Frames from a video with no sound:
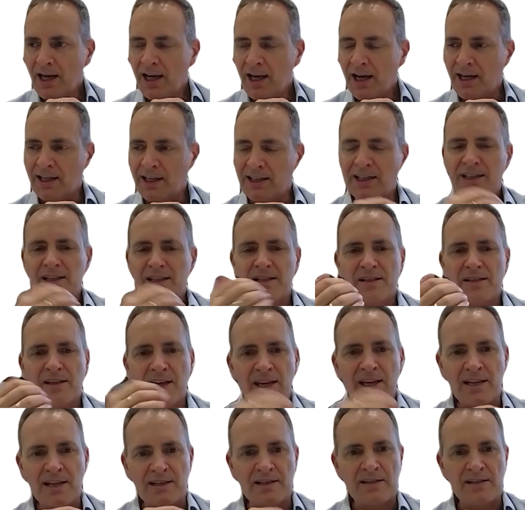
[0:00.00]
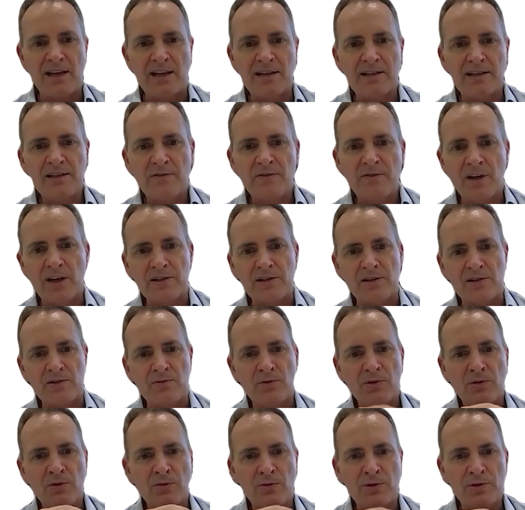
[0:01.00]
I'd like to say incentivize, because
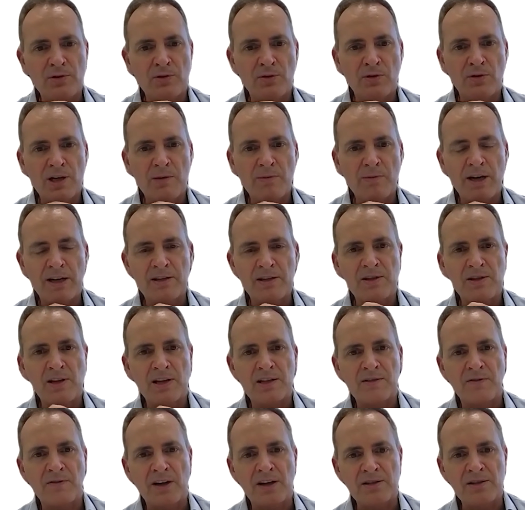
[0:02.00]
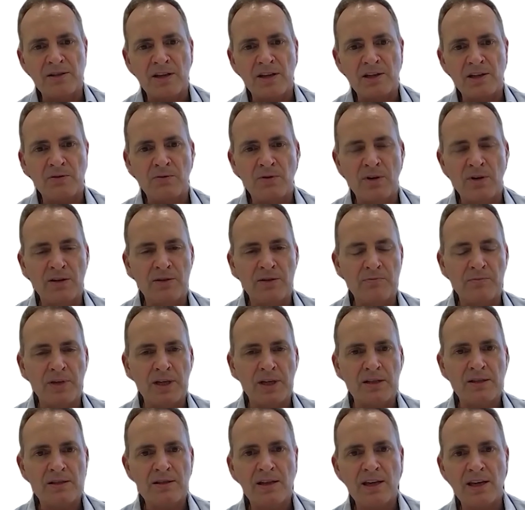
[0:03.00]
we're always talking about incentivization rather than
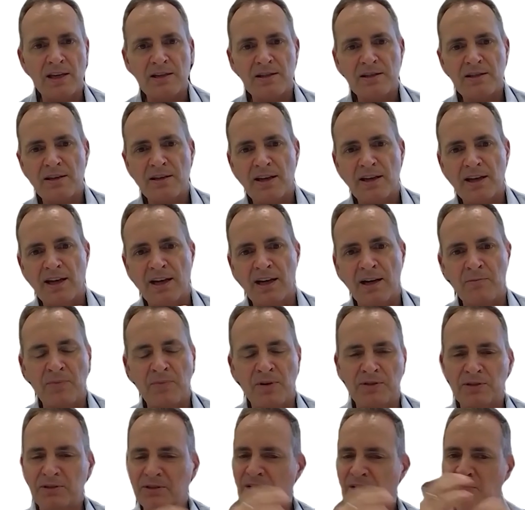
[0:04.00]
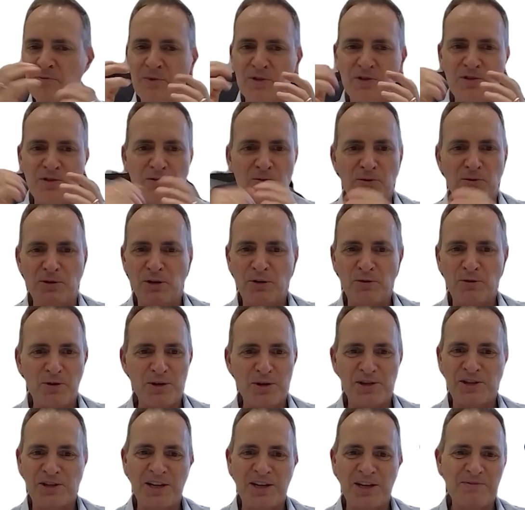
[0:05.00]
big sticks, but governments
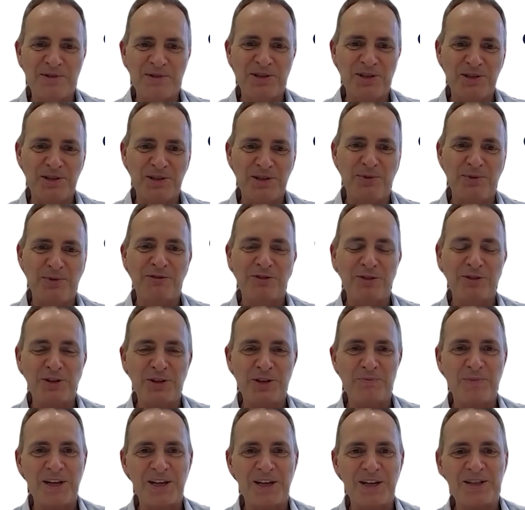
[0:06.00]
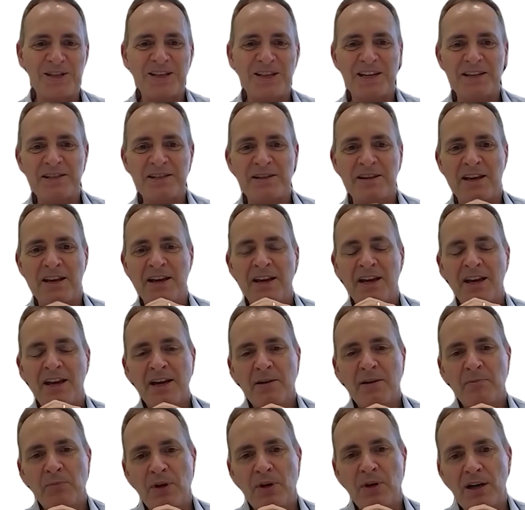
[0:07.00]
always seem to just prefer the big sticks.
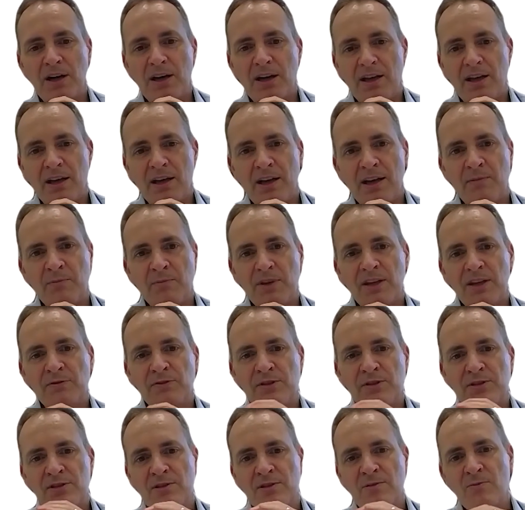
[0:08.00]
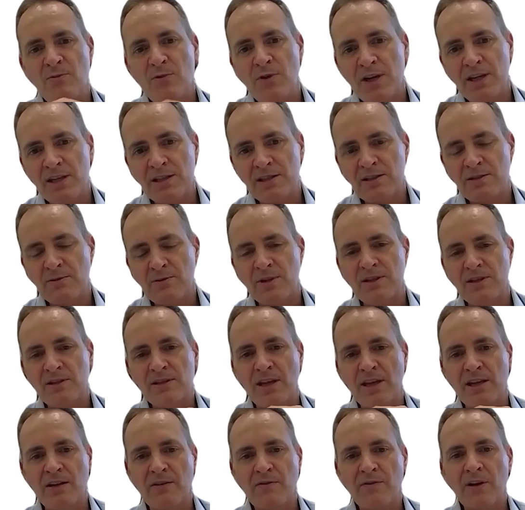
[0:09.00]
But if there's some ways to
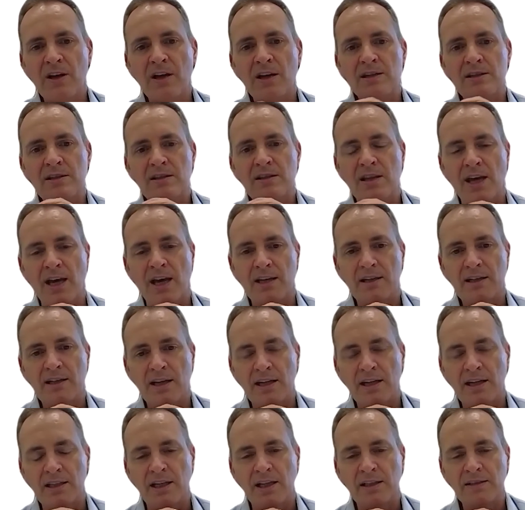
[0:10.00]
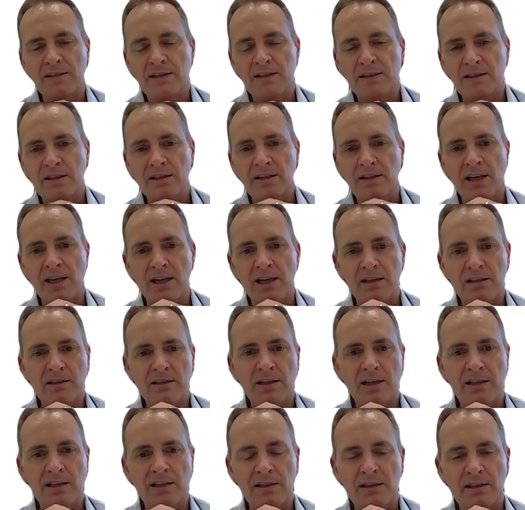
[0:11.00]
incentivize that, I think that
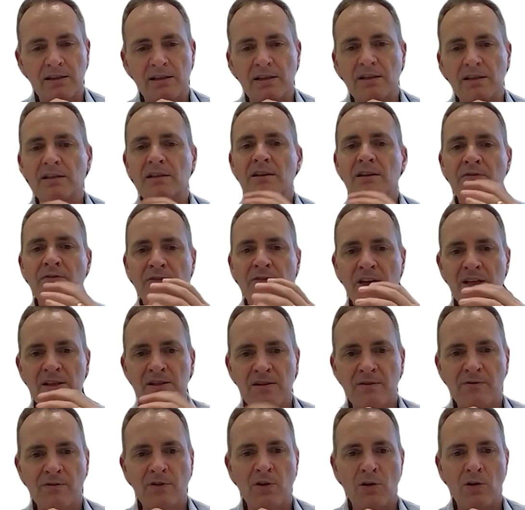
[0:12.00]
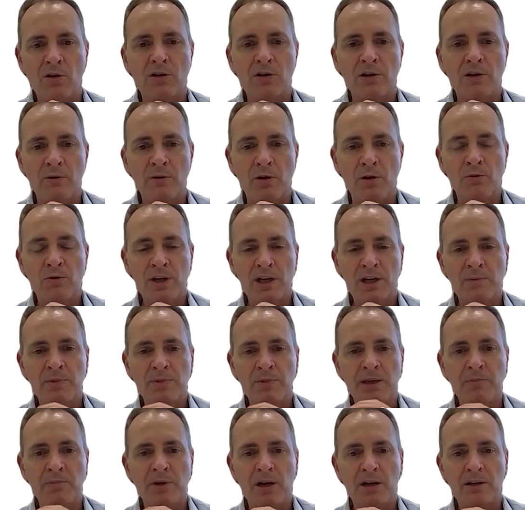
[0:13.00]
the feds have got a really
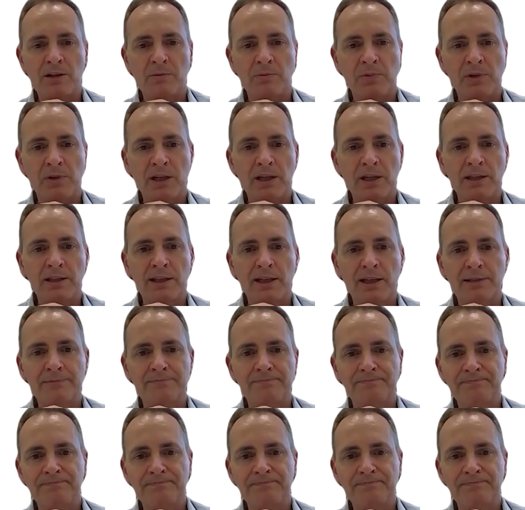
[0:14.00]
big part to play in that.